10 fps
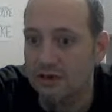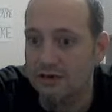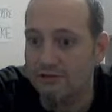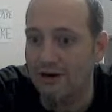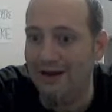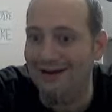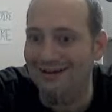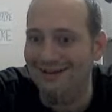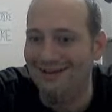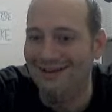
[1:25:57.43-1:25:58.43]
Right?
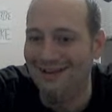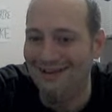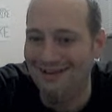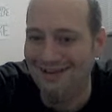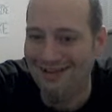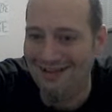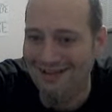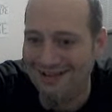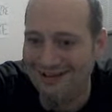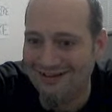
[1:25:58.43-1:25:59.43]

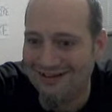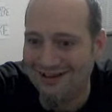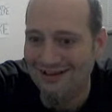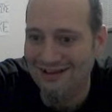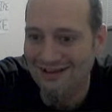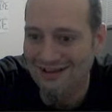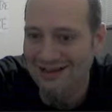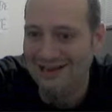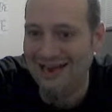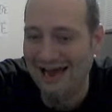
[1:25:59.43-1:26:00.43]
Okay.
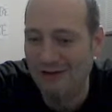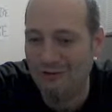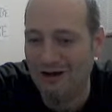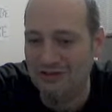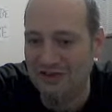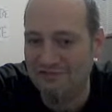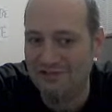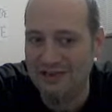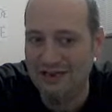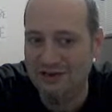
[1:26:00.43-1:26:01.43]
Yeah, I will
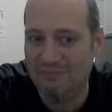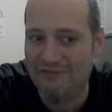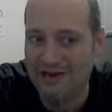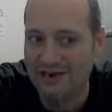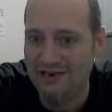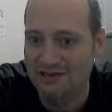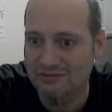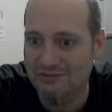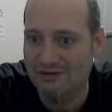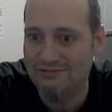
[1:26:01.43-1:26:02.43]
definitely hit you up if I need to, bro.